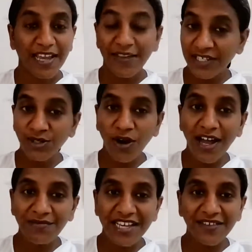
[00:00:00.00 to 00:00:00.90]
Even though
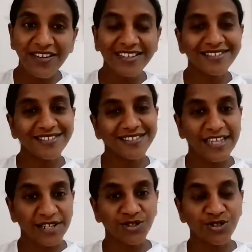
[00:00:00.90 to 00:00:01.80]
I'm giving
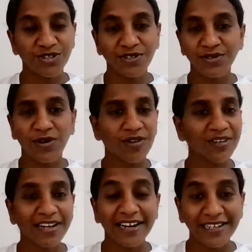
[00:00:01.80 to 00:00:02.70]
suggestions
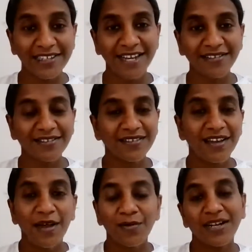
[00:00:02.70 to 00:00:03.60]
or correcting,
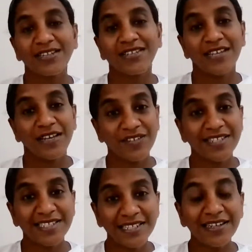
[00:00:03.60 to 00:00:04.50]
but he
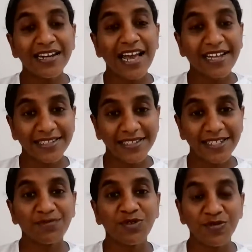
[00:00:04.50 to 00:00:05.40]
will still
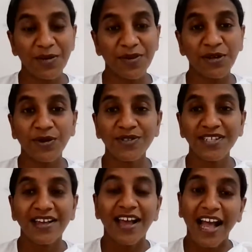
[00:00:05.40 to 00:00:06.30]
accept me
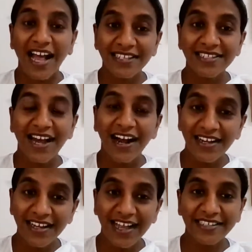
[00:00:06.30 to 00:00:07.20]
because as
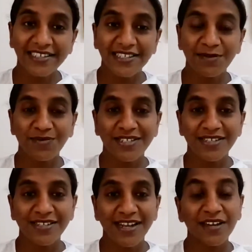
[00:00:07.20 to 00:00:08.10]
I
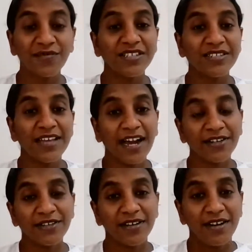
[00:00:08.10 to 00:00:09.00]
accepted, and with
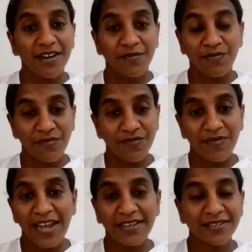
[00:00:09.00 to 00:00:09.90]
that
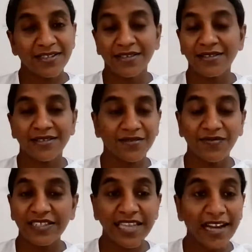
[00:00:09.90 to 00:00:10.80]
makes us
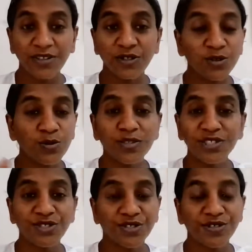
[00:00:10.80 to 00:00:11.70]
with that good
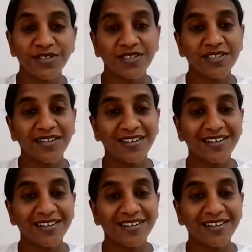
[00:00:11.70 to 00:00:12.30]
wishes,